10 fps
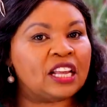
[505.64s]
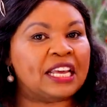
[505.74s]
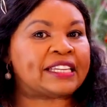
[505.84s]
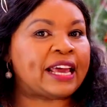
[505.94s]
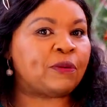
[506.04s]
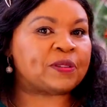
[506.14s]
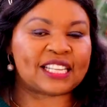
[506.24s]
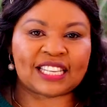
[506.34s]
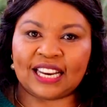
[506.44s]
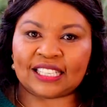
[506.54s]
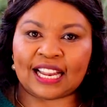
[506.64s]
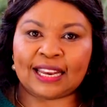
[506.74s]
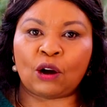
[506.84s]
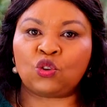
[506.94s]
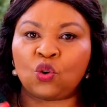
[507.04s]
it helps us
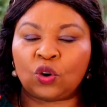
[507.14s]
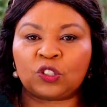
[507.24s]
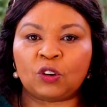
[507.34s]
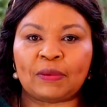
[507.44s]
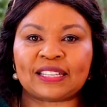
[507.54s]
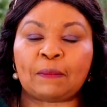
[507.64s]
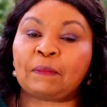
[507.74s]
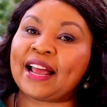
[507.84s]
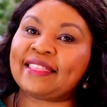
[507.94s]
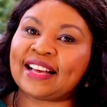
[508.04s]
understand how do consumers apply